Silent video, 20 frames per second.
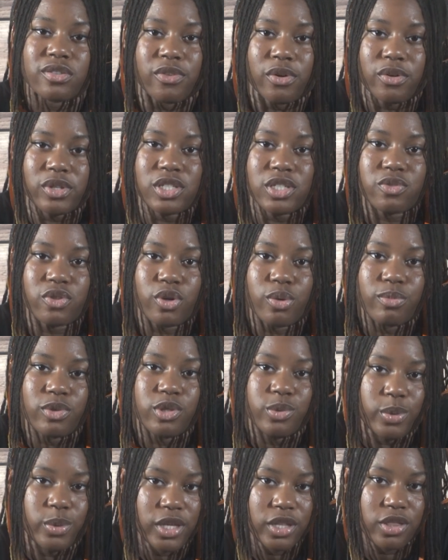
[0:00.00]
Foley's room
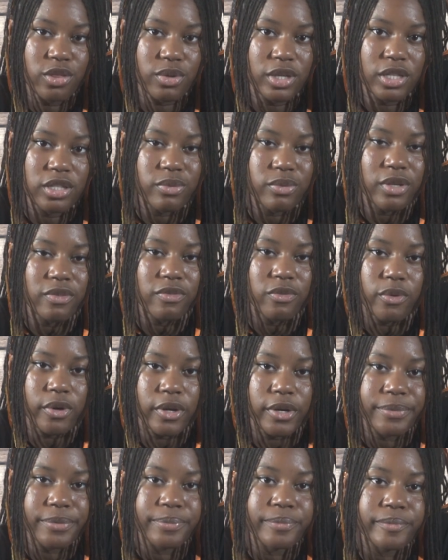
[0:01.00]

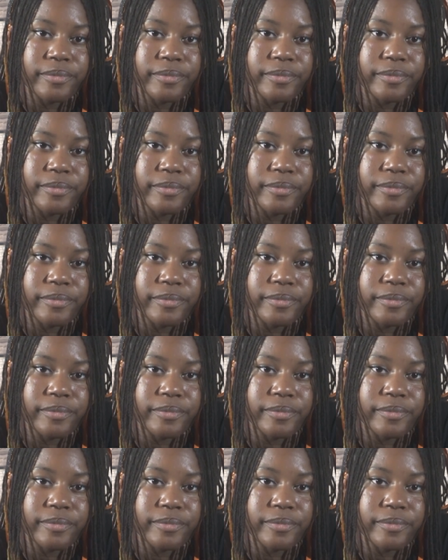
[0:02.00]
2324.